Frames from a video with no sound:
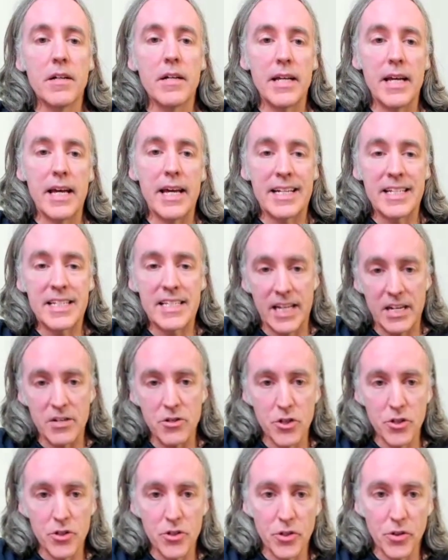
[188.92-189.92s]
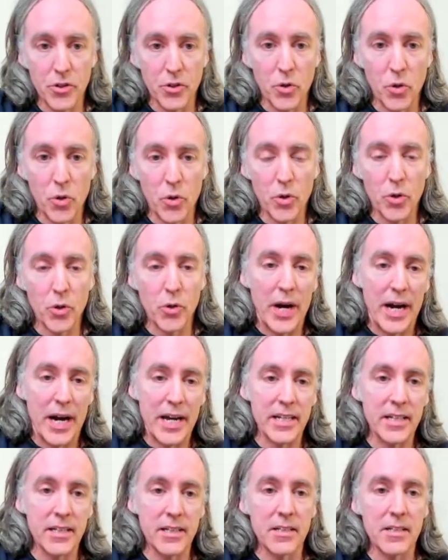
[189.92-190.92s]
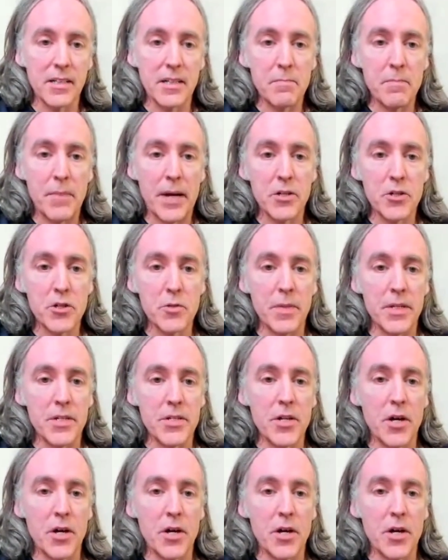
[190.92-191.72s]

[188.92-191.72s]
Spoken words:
extension to the chord or adding little embellishments,